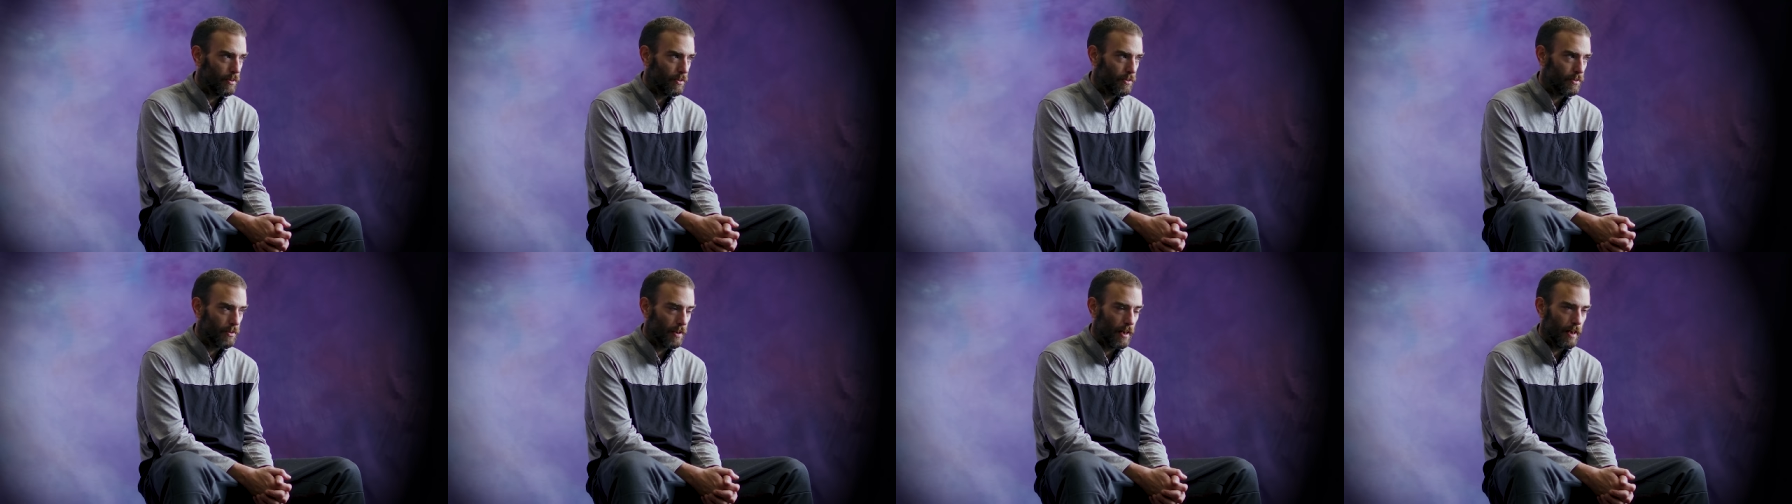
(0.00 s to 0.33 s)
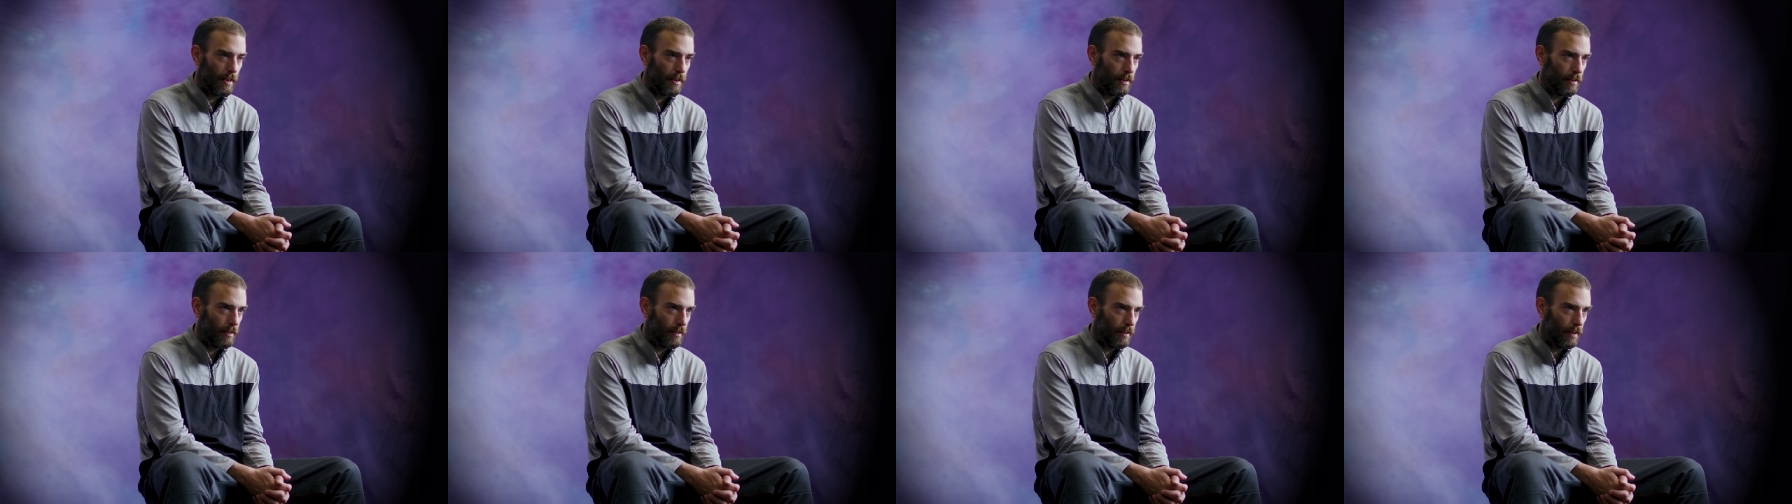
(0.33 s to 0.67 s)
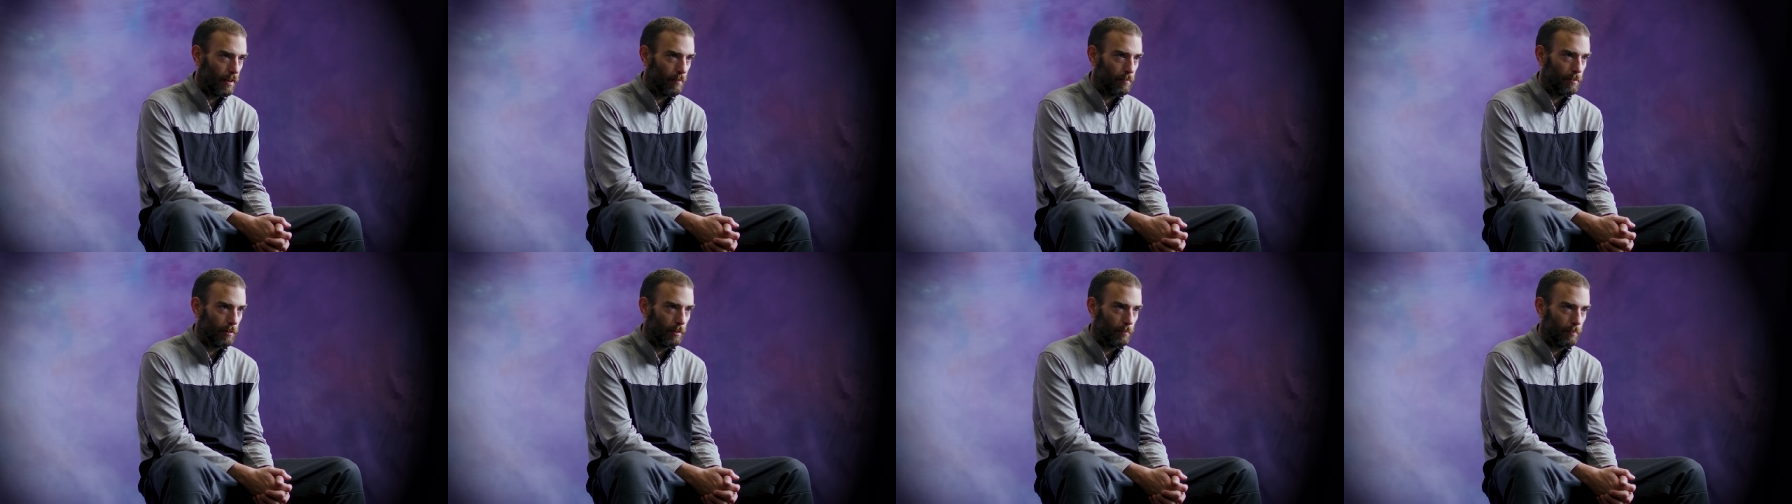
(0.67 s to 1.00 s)
sided
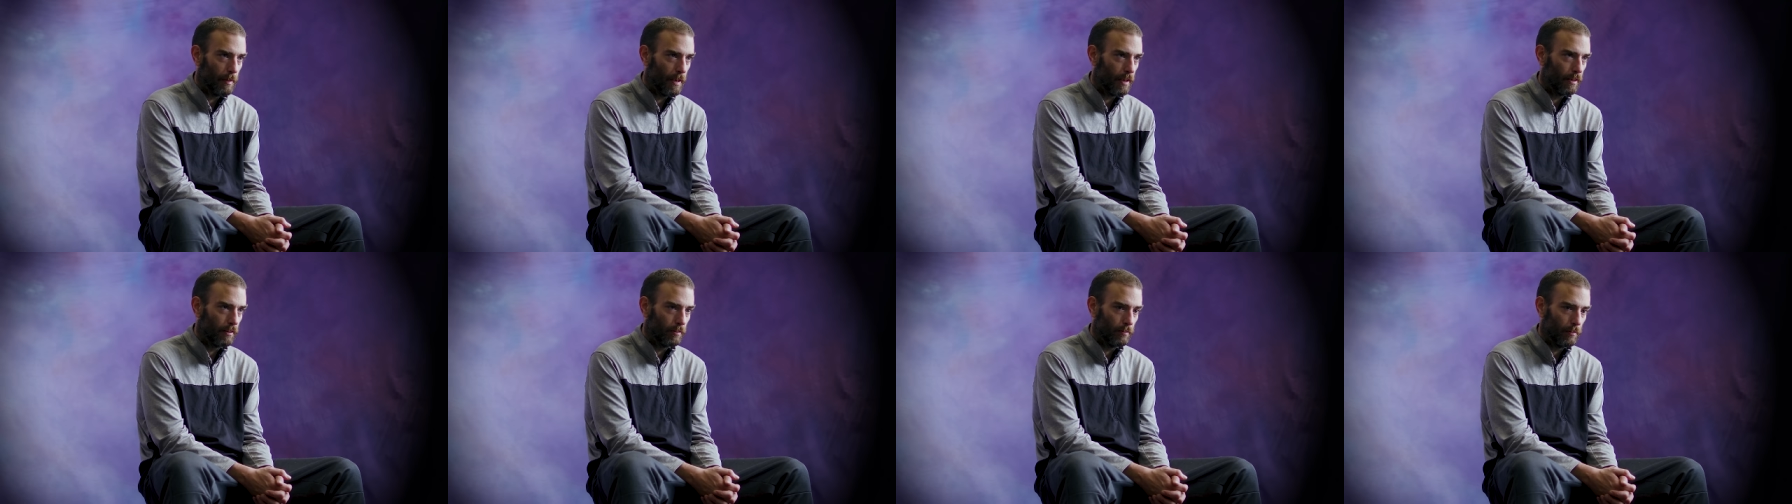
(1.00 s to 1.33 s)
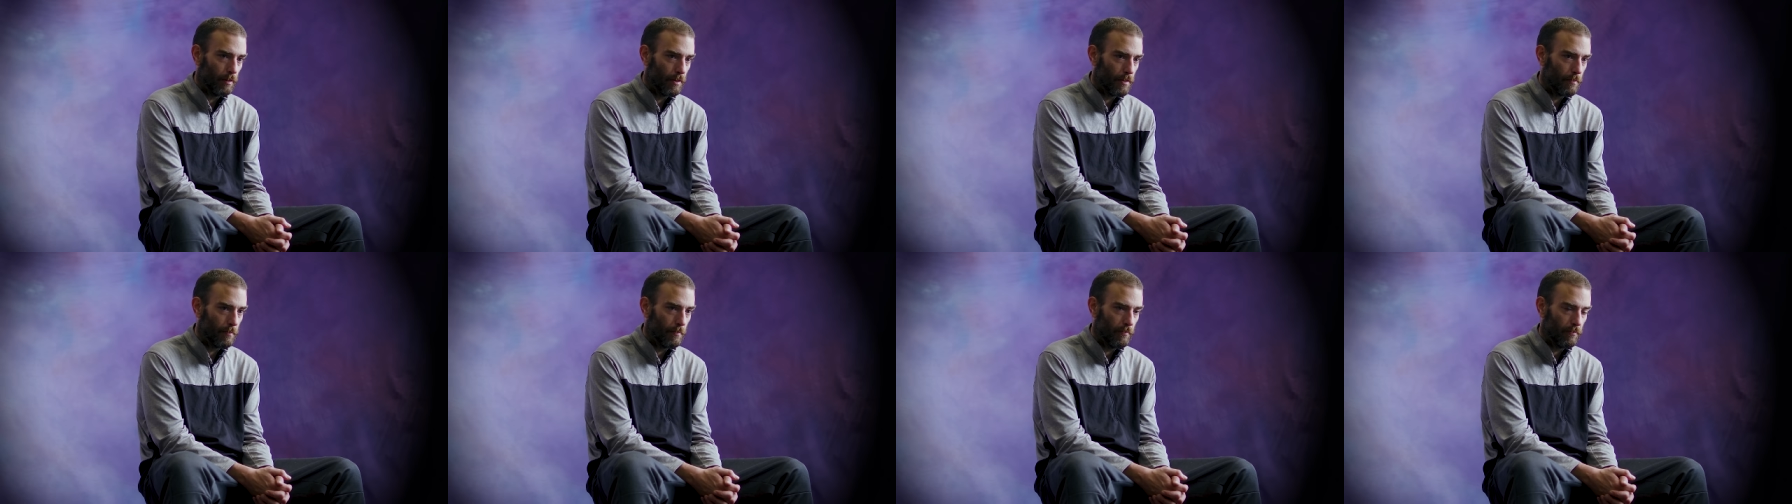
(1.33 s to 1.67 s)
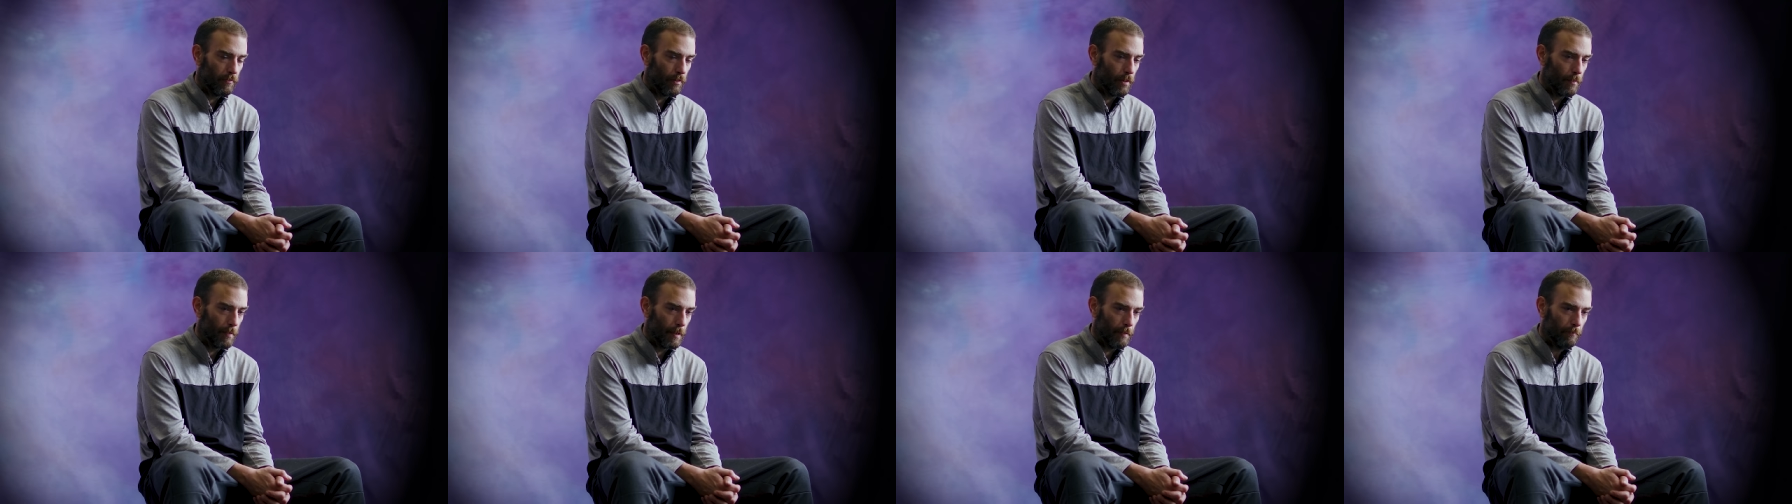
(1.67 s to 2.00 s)
uphill battle with
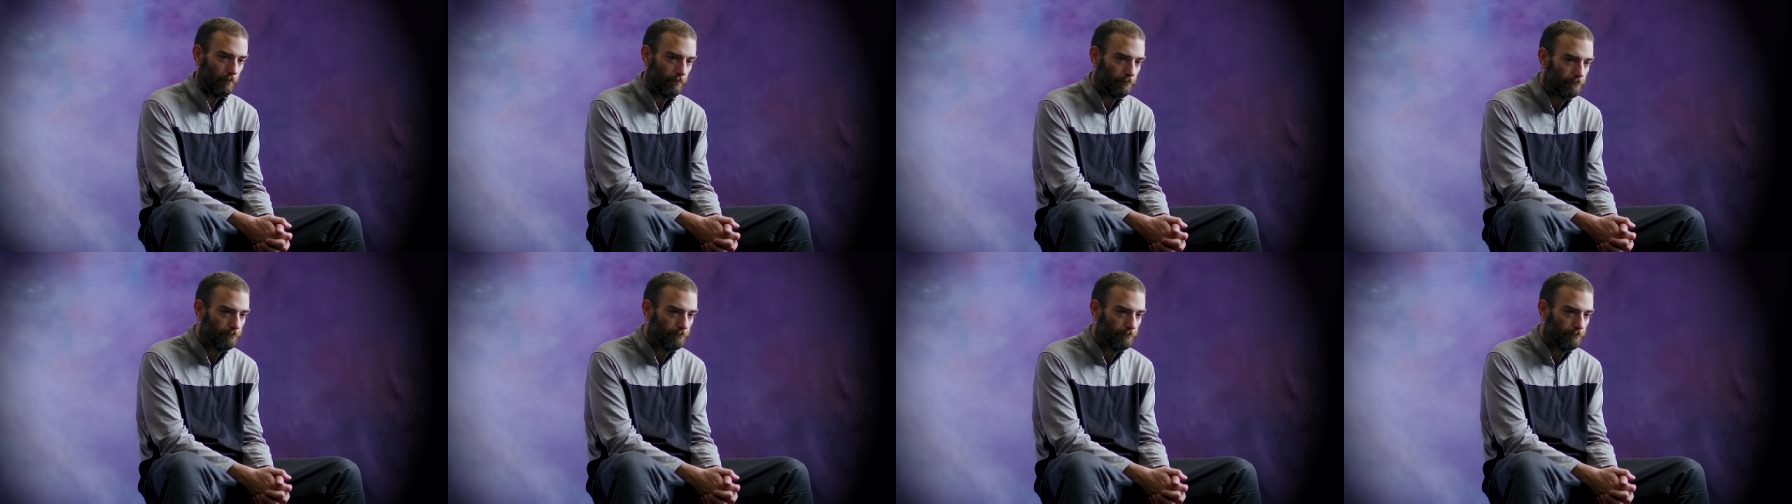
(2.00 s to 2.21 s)
for me.